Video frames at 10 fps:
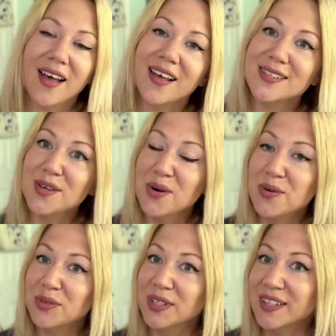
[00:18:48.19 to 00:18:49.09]
So
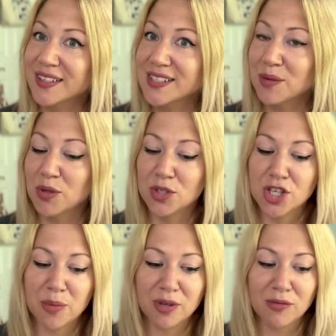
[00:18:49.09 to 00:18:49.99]
hopefully the next time you are
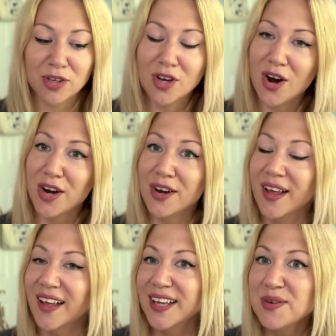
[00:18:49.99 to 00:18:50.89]
shopping for yarn,
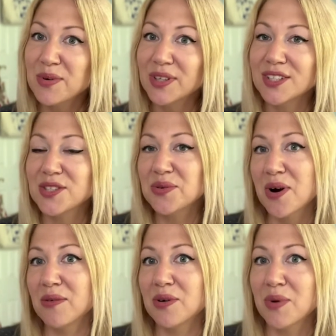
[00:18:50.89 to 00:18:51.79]
you won't get too
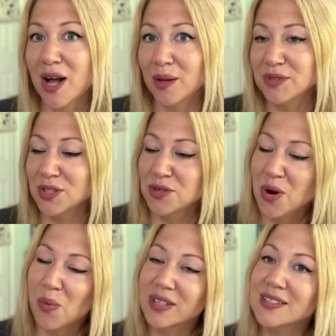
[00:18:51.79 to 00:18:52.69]
overwhelmed. You know
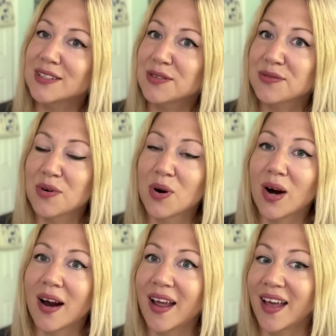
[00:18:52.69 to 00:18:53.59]
what to look
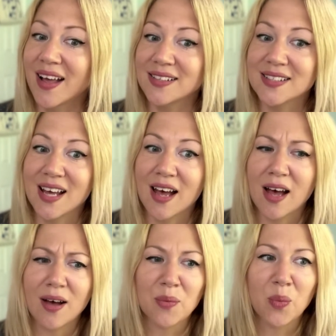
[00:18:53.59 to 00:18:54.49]
for and
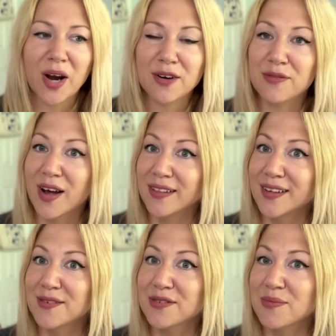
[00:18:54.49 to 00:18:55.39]
where to find the
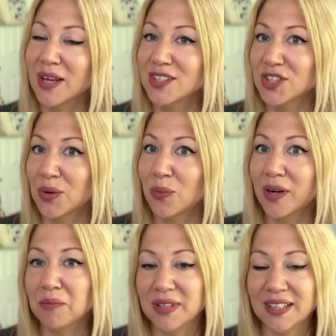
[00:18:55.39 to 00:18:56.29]
information, what
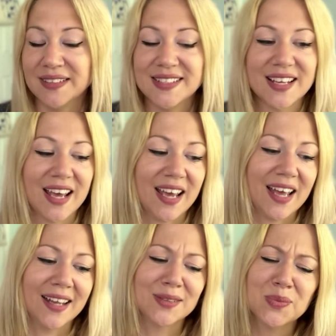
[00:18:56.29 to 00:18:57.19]
it means,
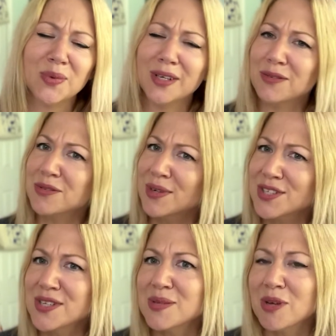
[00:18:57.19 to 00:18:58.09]
and what
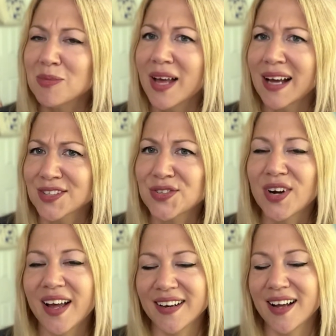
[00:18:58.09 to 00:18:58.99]
information is maybe extra
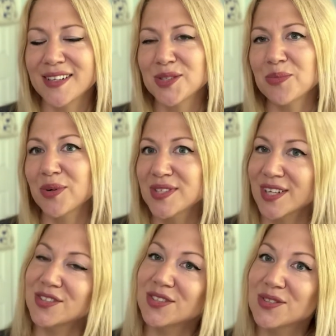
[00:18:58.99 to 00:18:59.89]
and not super
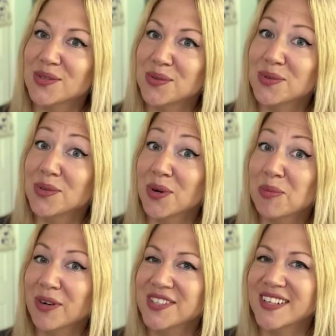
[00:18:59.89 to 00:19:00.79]
essential to your
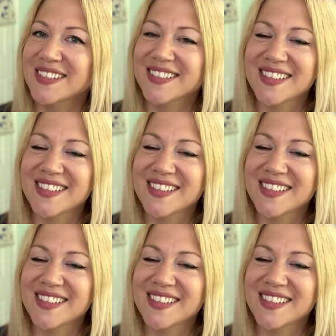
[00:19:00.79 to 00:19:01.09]
purchase.